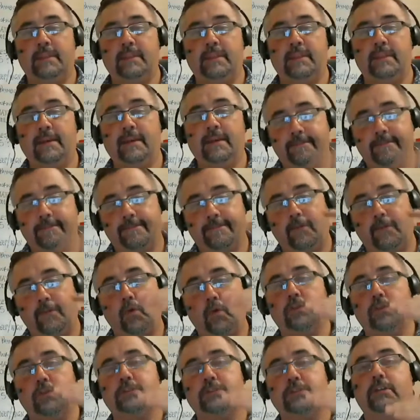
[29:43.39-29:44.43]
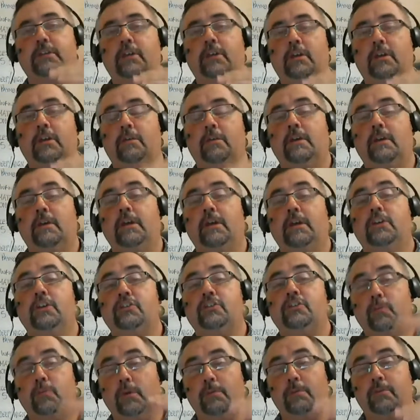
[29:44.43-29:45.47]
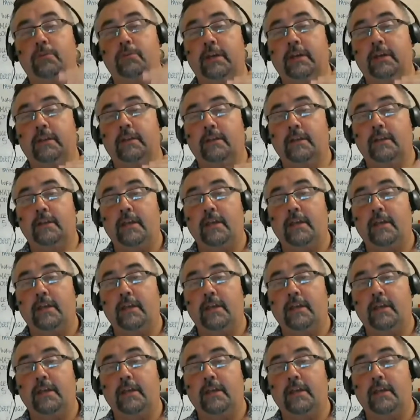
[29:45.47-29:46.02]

They are forcing you to upgrade.